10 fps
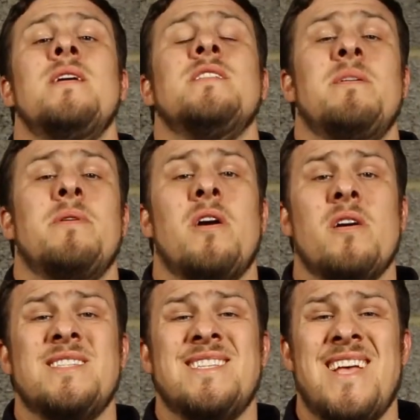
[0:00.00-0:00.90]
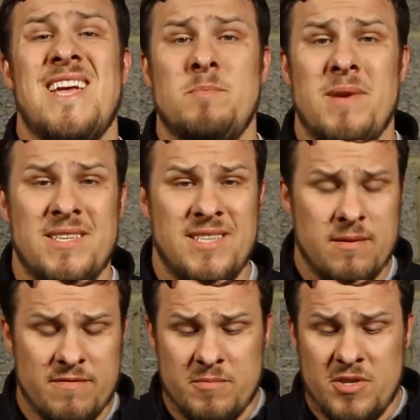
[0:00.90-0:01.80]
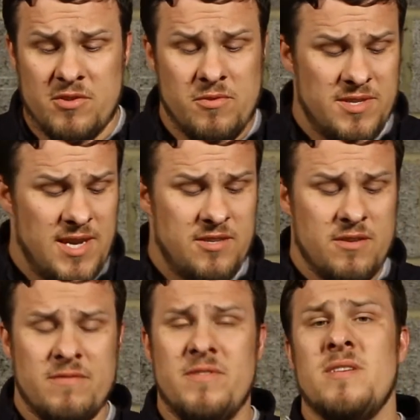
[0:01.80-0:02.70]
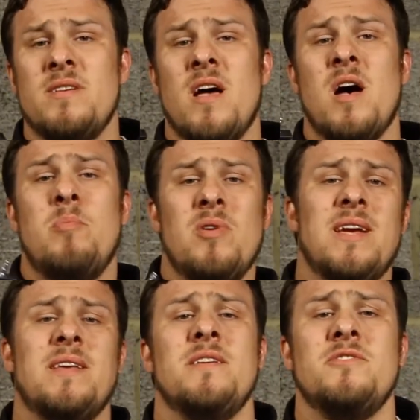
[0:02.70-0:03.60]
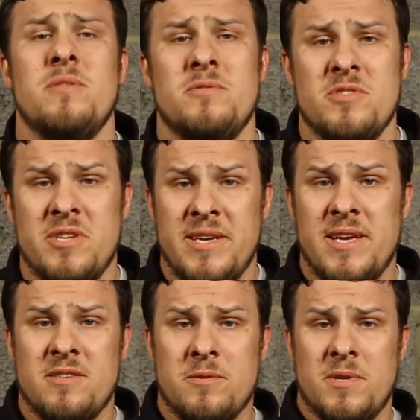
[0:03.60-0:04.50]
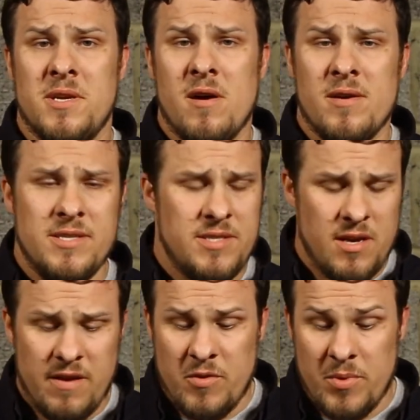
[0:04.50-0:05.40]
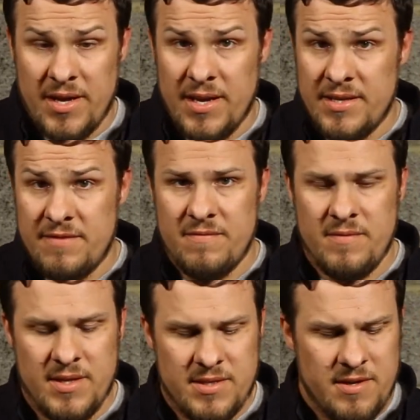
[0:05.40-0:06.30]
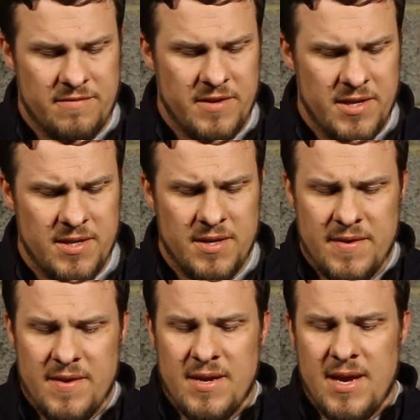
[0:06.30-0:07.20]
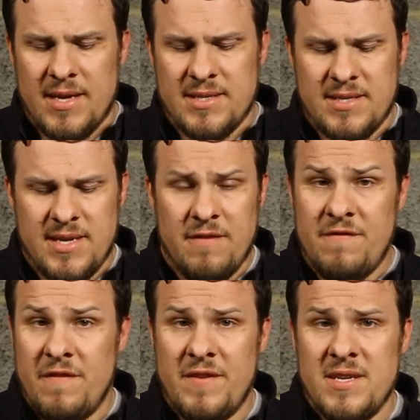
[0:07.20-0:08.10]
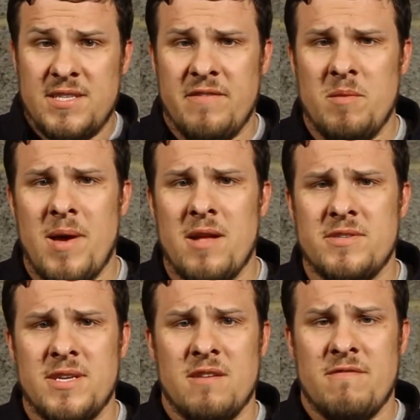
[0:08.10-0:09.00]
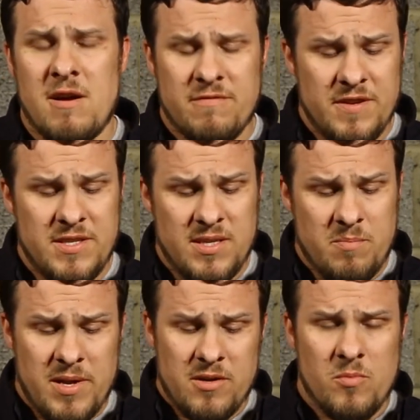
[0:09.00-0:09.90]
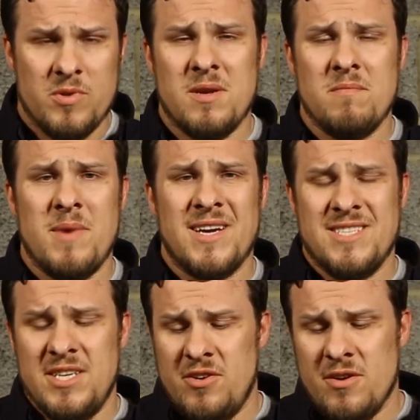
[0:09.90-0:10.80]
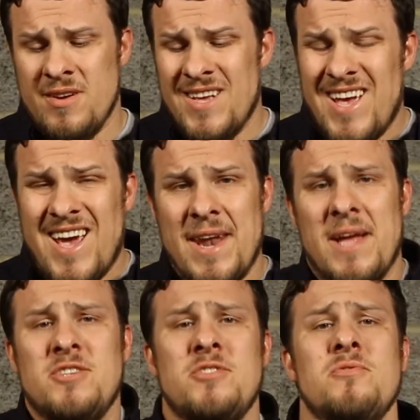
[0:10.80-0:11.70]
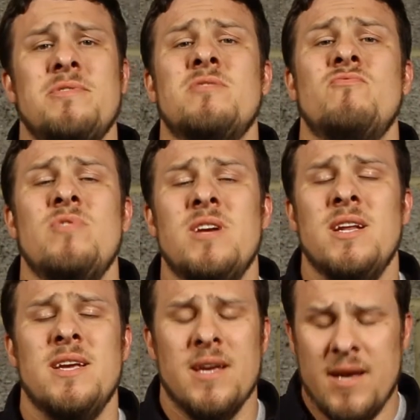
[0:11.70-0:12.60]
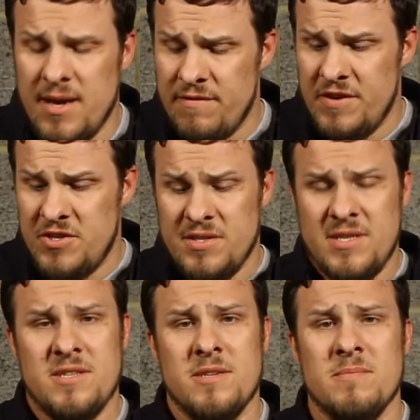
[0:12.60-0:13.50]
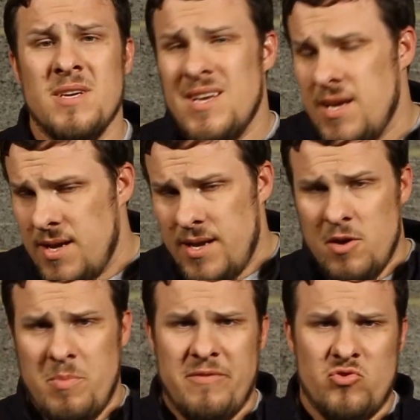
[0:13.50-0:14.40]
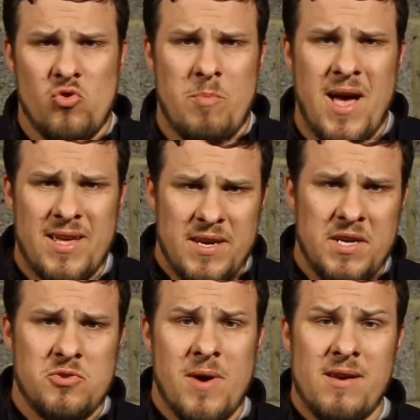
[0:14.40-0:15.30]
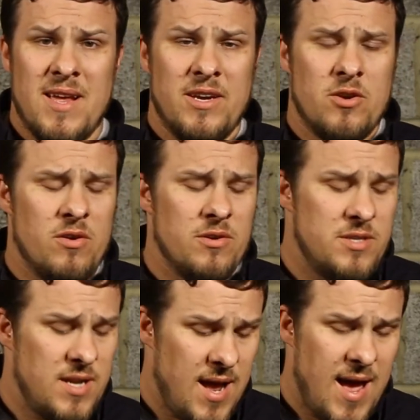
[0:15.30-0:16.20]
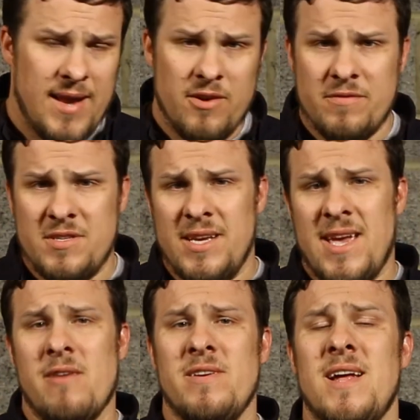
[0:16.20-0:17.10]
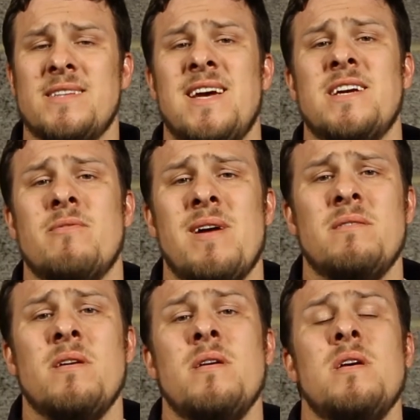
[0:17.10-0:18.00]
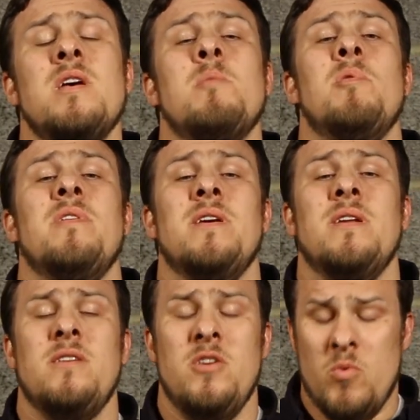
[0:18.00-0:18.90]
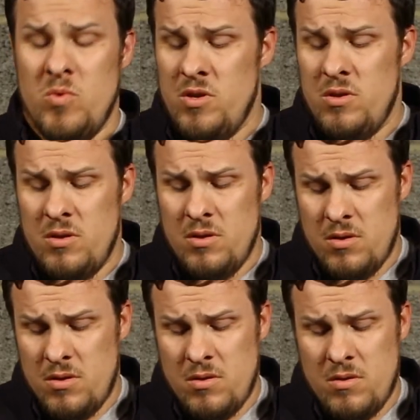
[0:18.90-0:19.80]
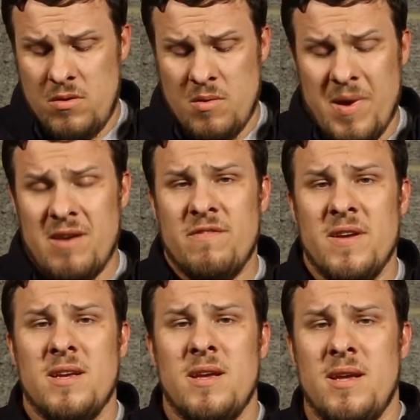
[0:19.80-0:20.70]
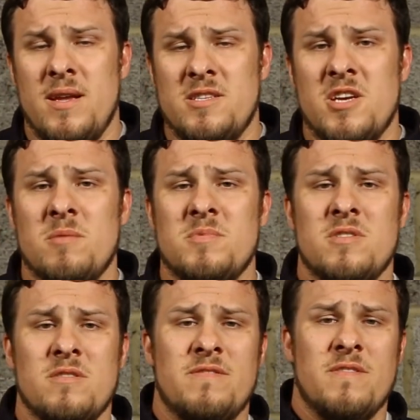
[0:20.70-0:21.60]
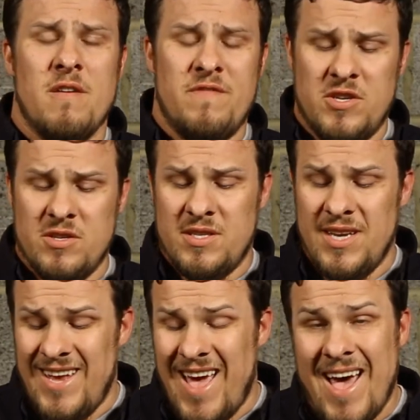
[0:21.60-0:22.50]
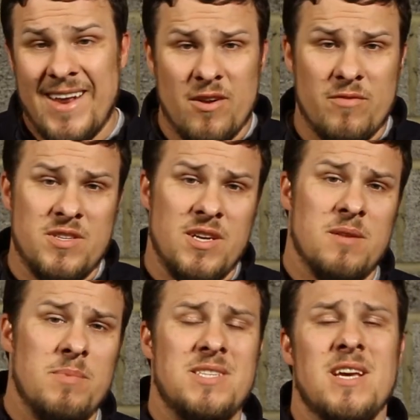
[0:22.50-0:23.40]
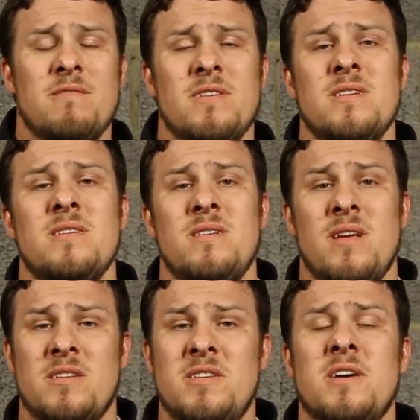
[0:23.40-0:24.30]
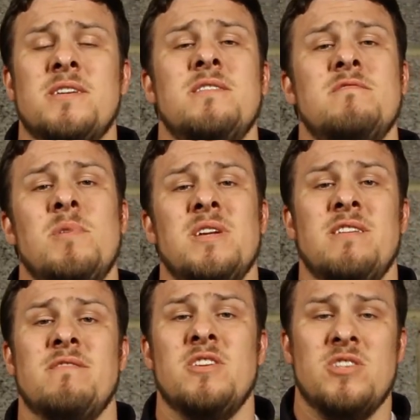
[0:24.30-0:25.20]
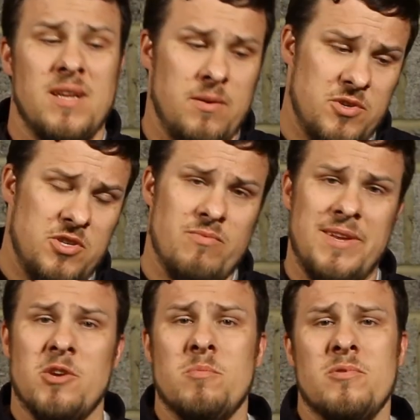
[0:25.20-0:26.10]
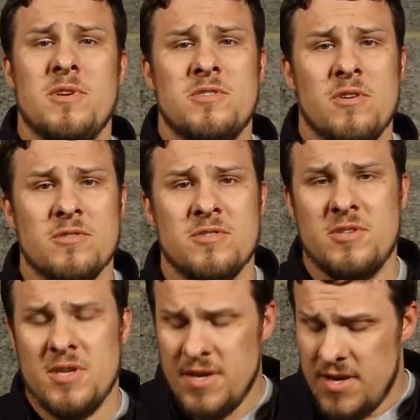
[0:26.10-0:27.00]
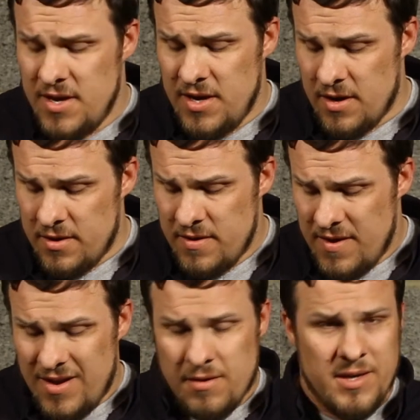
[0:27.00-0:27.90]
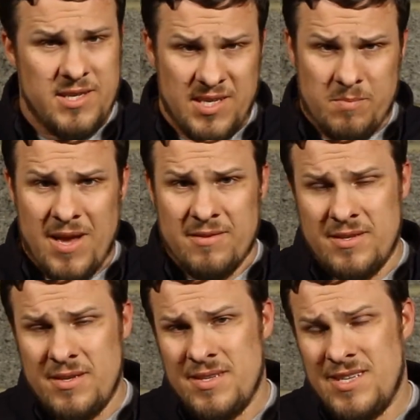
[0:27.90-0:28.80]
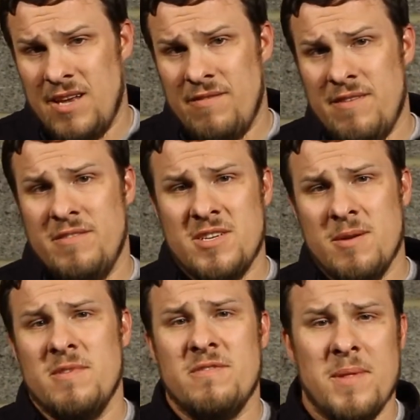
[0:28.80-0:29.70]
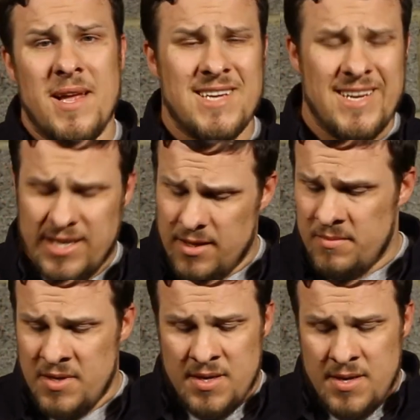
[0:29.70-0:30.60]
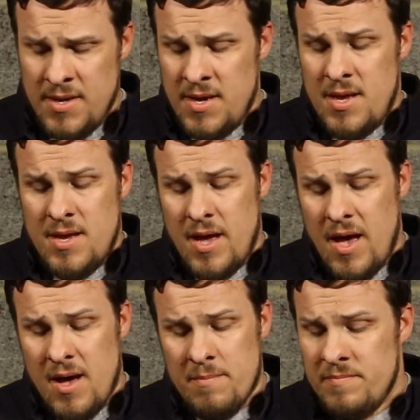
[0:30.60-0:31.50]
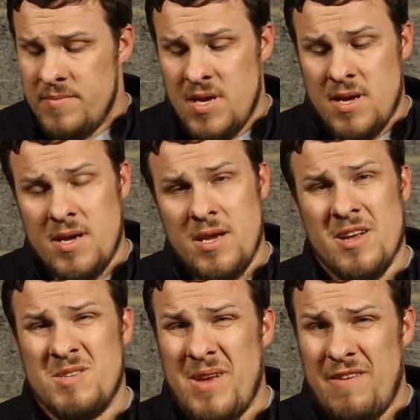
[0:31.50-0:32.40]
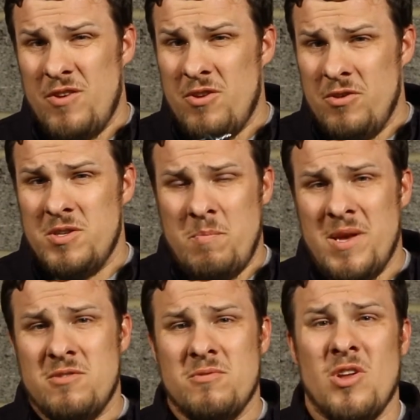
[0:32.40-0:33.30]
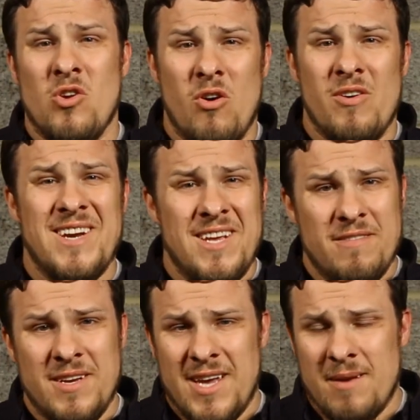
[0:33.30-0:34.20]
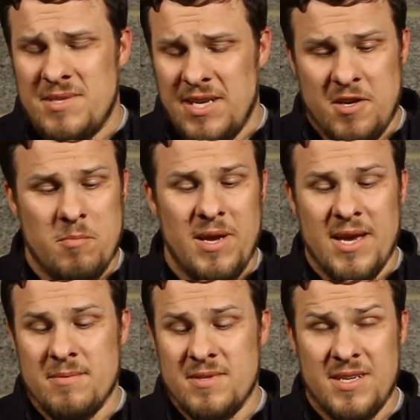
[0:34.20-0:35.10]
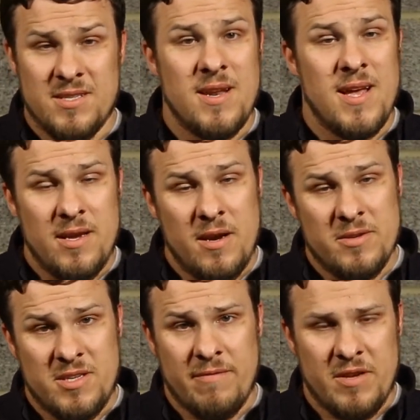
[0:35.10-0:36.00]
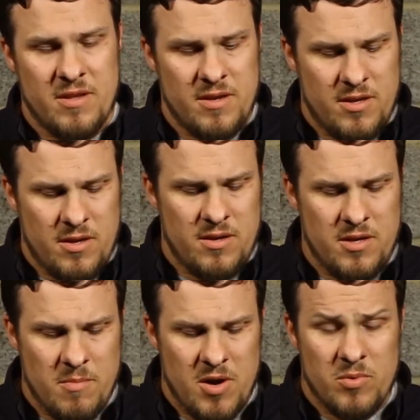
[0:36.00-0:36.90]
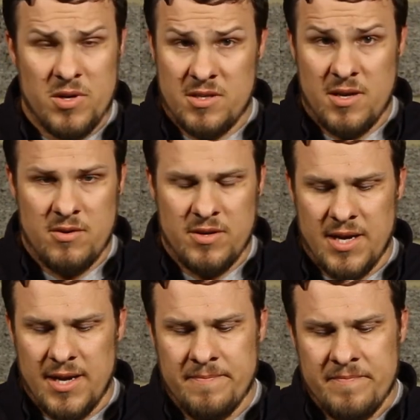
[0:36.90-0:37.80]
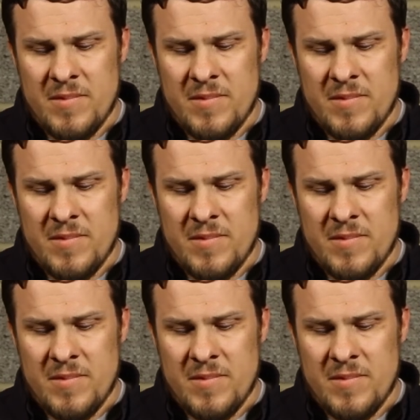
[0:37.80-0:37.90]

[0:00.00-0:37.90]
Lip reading: So there we go guys, that's the HPA setup from Just Cause Airsoft. I'll put a link in the description so you can get in touch with the guys if you want to get this stuff fitted. As I said, £15–70 to get the valve fitted, depending on what type of magazine you got. And as you saw, it's a really efficient system. A little bit of a drawback, the initial outlay and cost, and obviously carrying that tank around. But the benefit in terms of efficiency, and obviously you're going to be saving a ton of money eventually once you recoup all those costs. You know, £96 saving every time you fill that tank up. You know, if you use pistols a lot in evening games, CQB games and things like that, you know, something that you might want to start looking at.